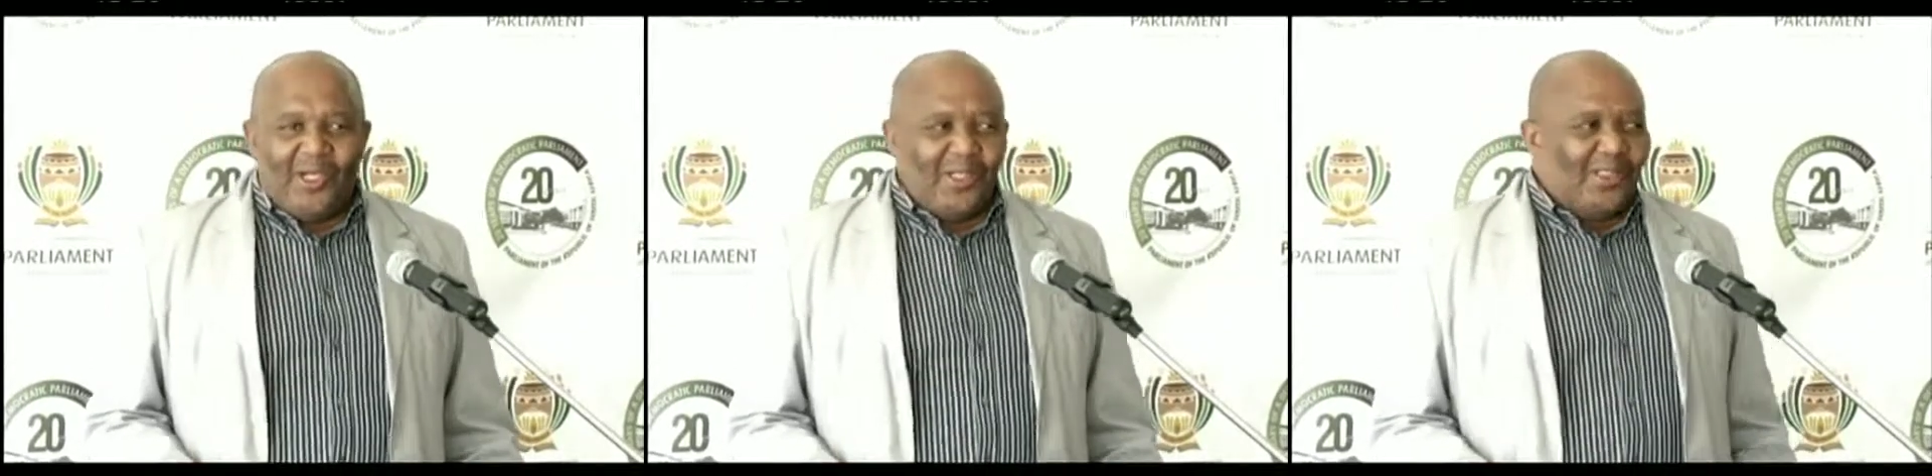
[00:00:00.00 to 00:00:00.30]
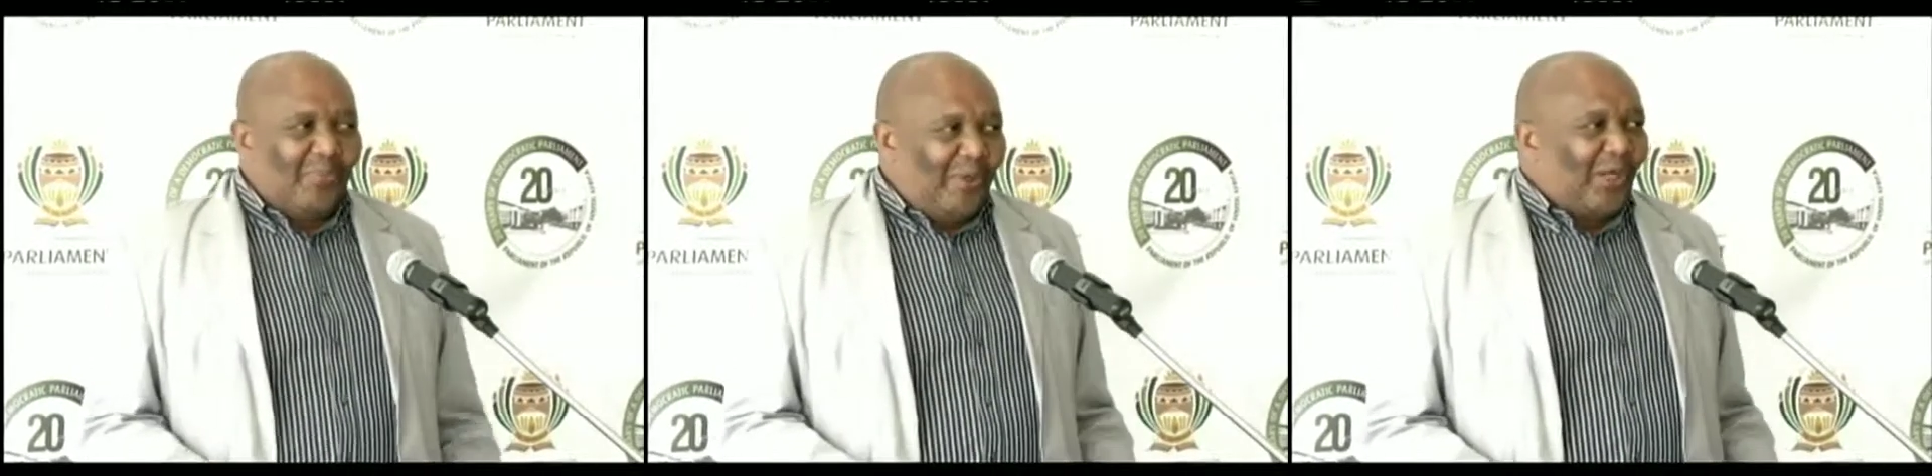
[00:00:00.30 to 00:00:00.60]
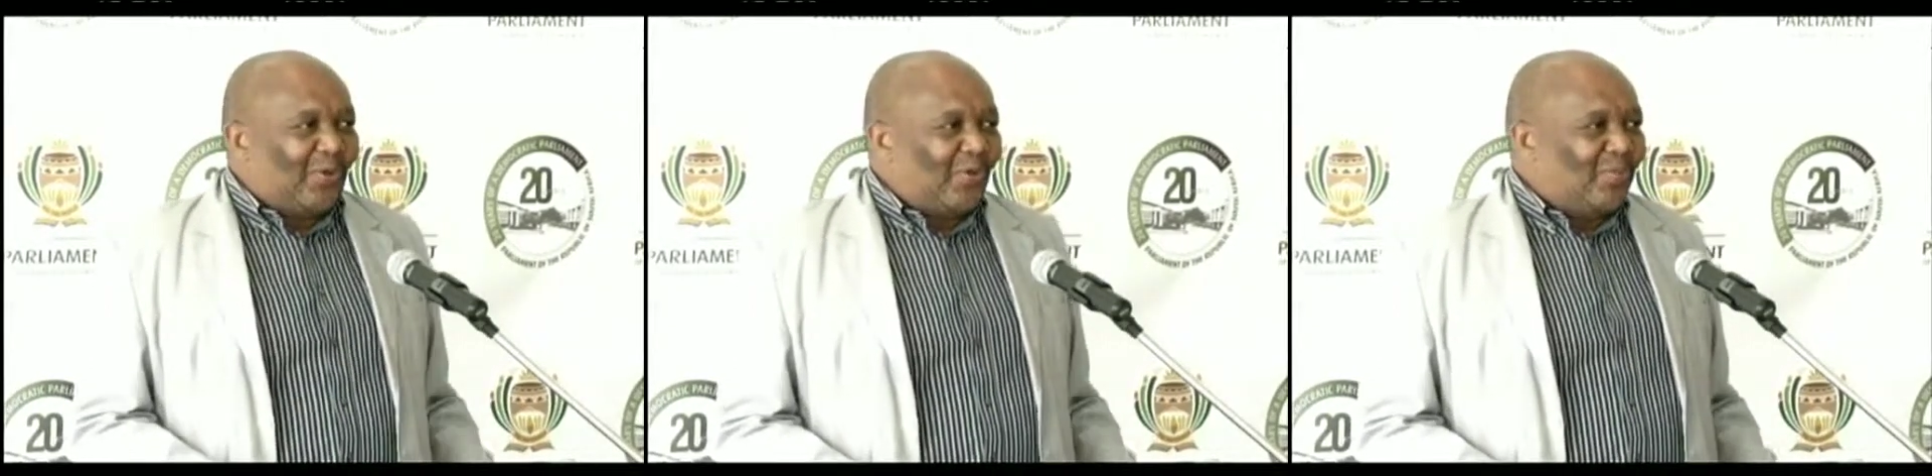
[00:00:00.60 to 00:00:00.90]
in the
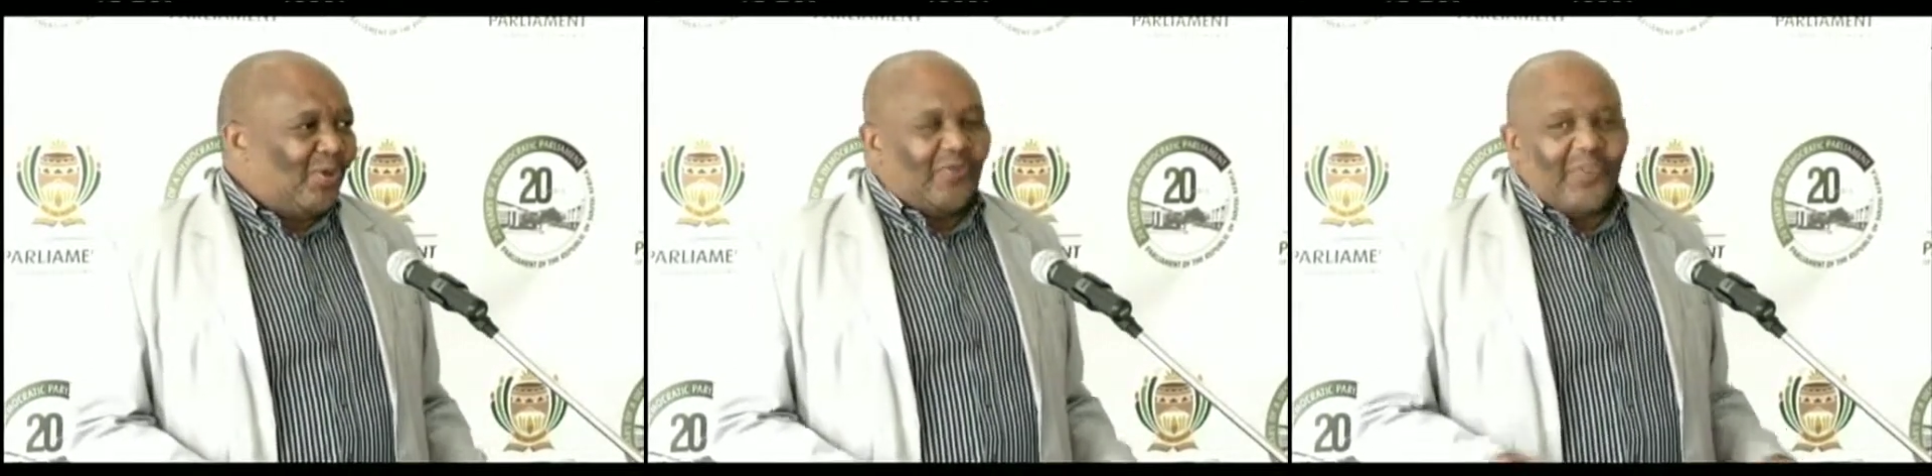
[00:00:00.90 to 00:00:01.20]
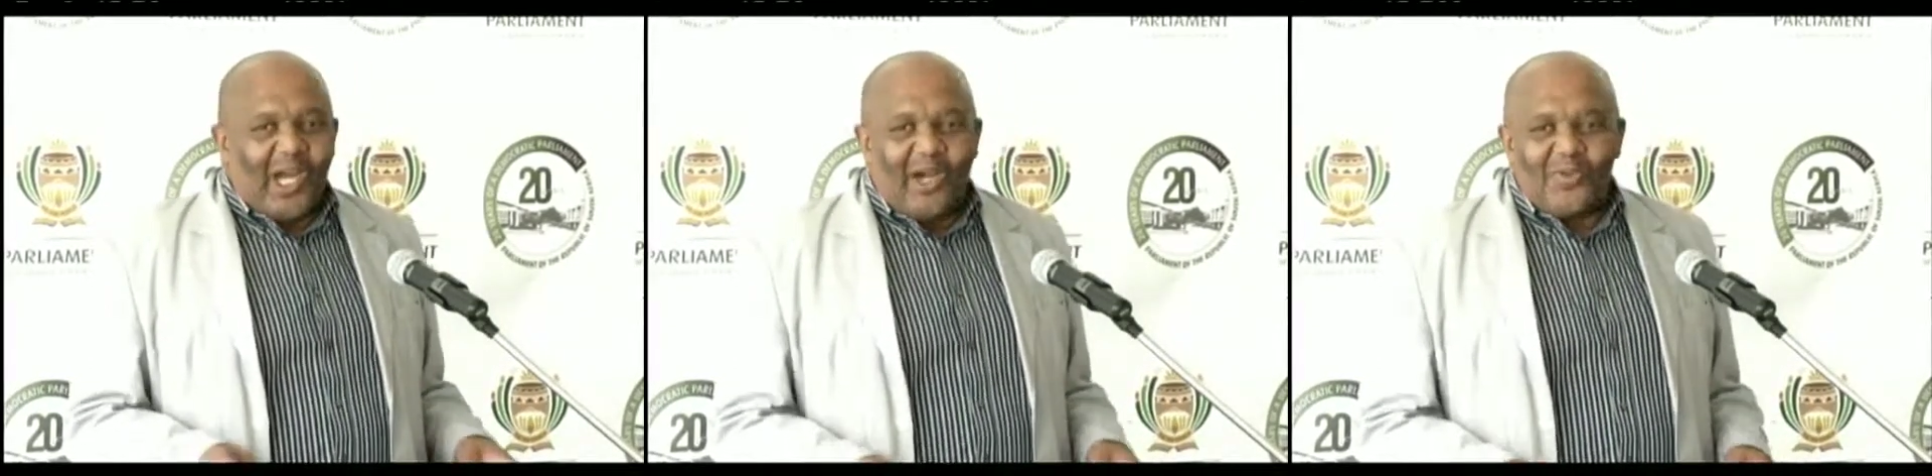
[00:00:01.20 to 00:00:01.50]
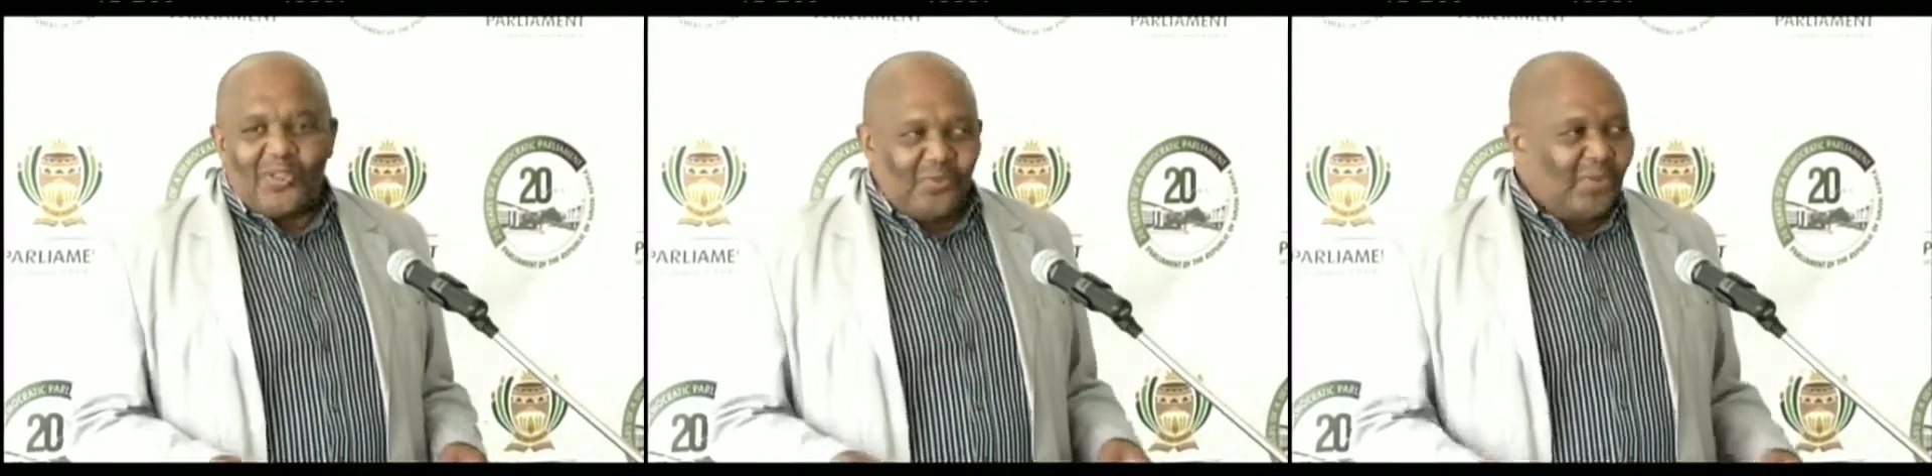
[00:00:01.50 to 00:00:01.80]
back room of the
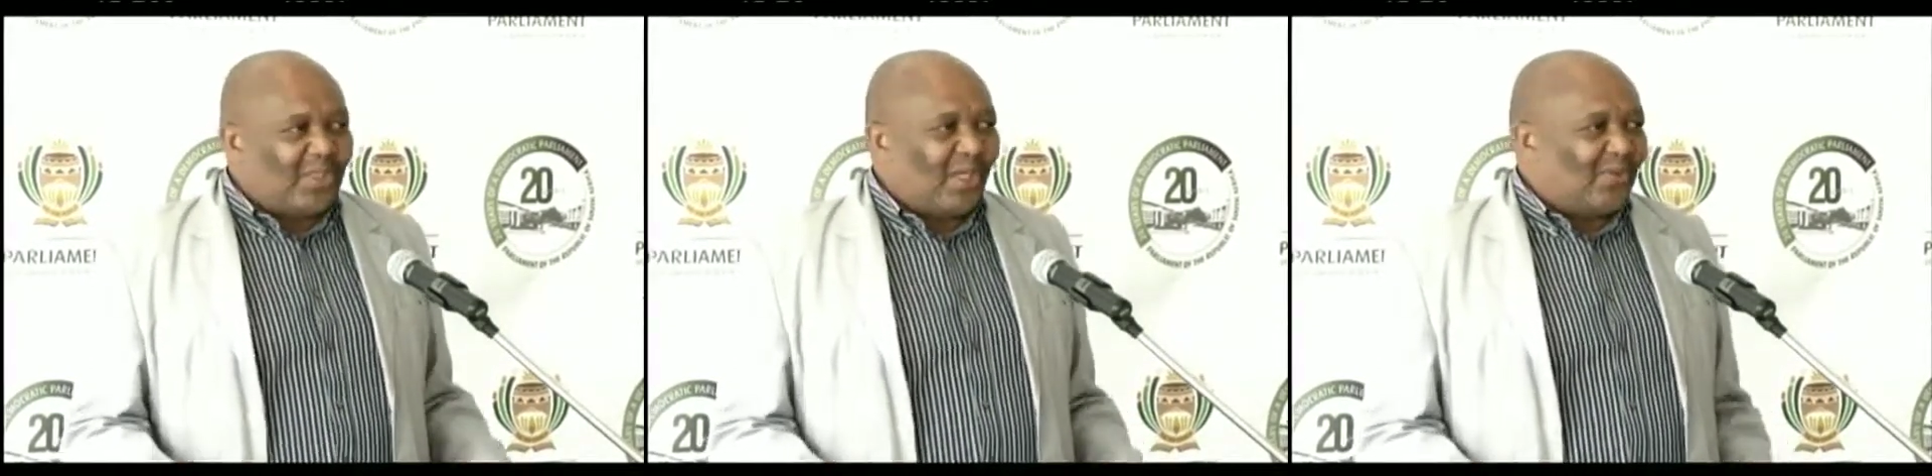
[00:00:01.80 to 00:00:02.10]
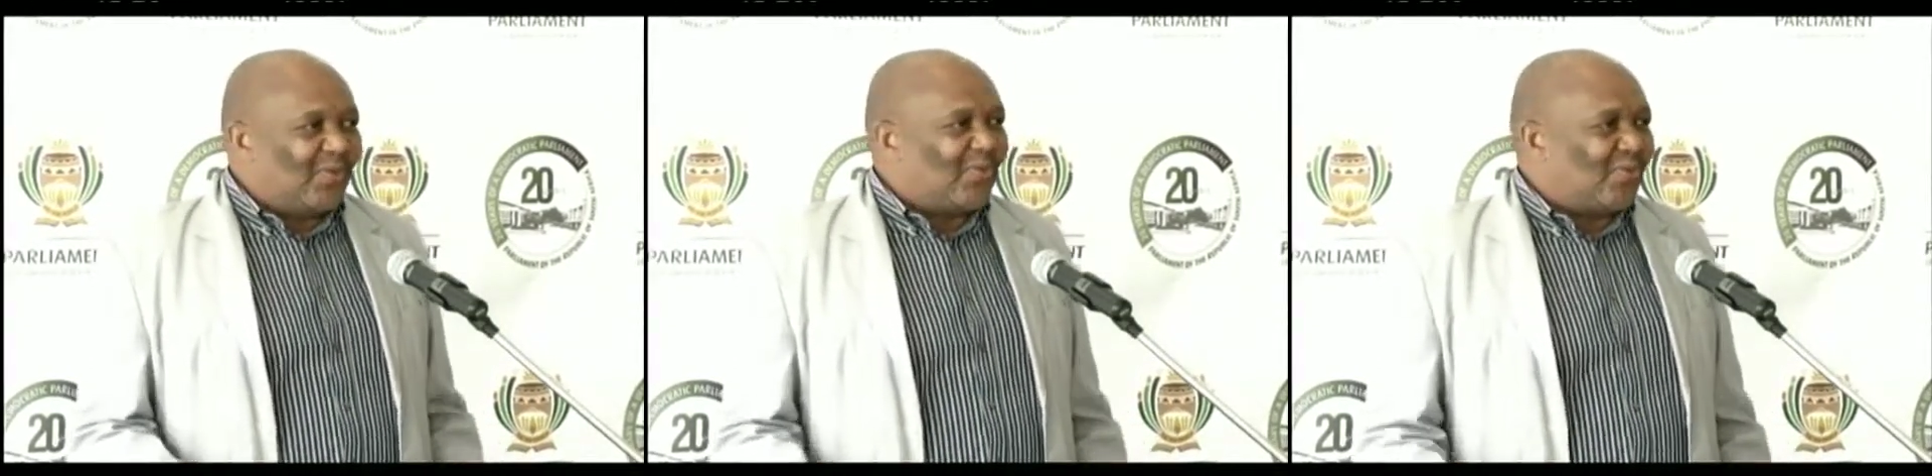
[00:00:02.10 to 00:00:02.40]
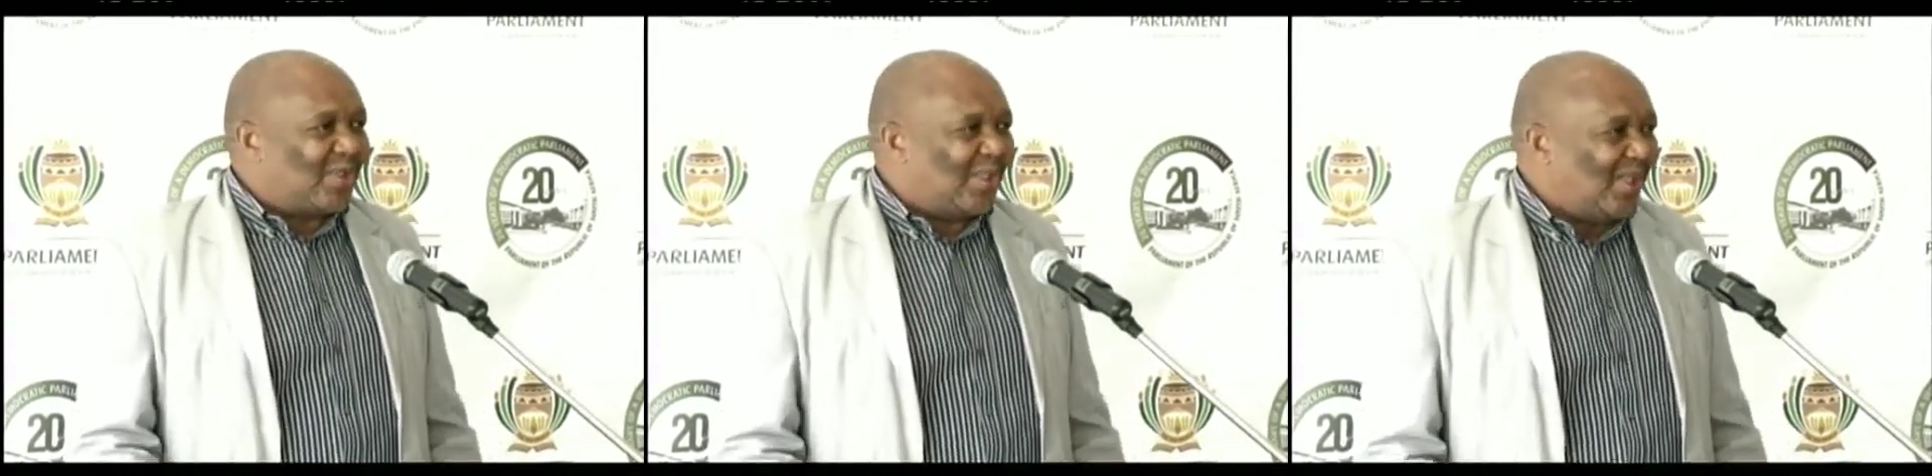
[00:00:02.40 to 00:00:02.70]
house in which I used to
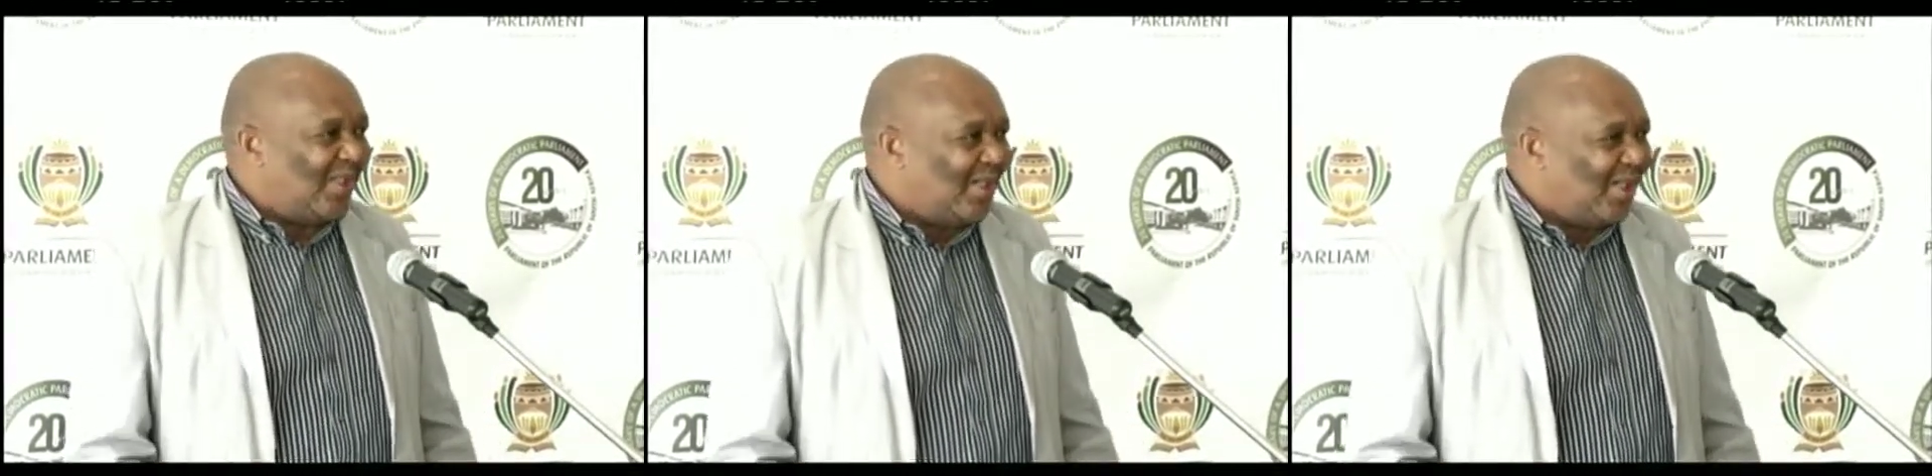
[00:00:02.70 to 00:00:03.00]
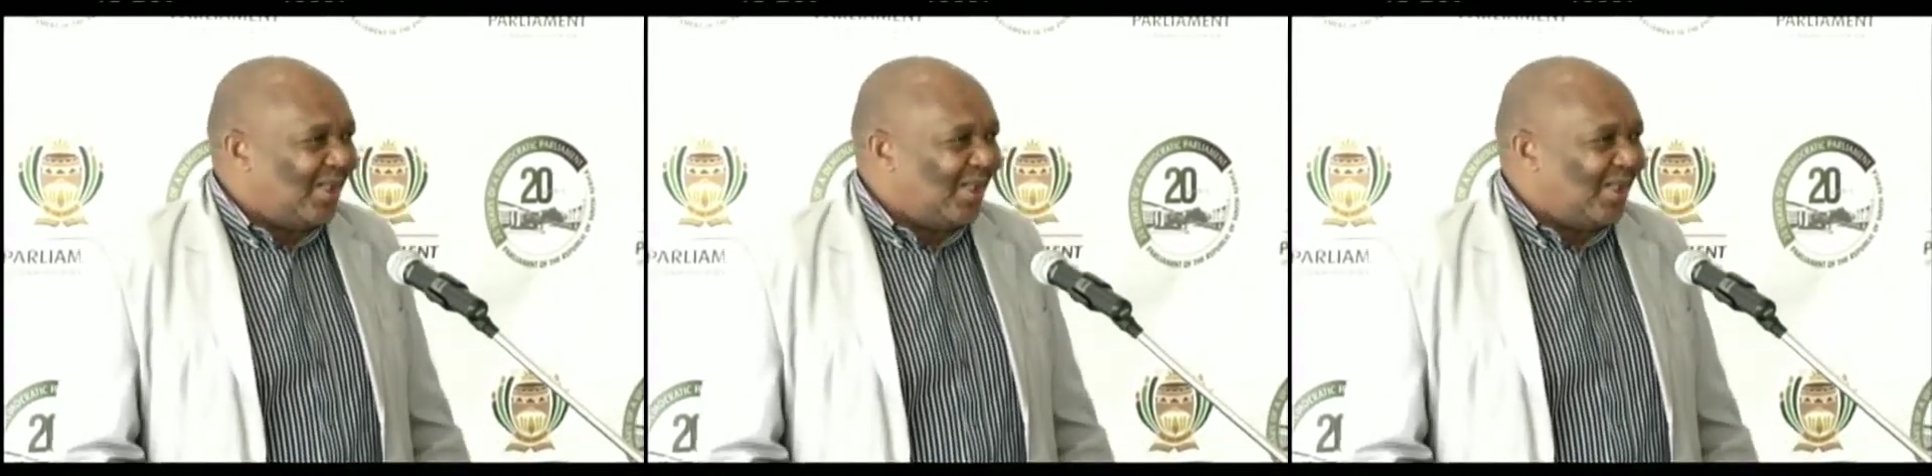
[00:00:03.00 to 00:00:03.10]
stay.